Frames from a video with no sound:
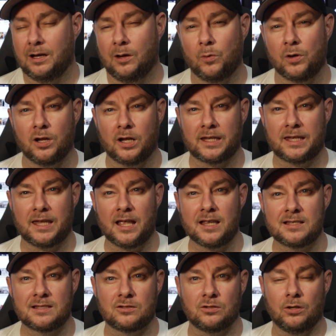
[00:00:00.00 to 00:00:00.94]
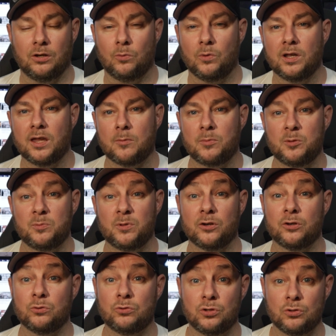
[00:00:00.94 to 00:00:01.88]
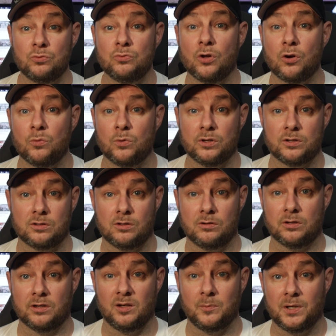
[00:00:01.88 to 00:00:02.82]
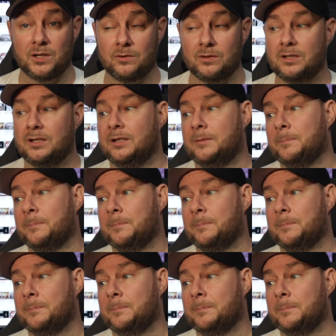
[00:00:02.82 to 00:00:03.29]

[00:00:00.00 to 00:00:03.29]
I want to get guests on. I want to get people on who do know what they're talking about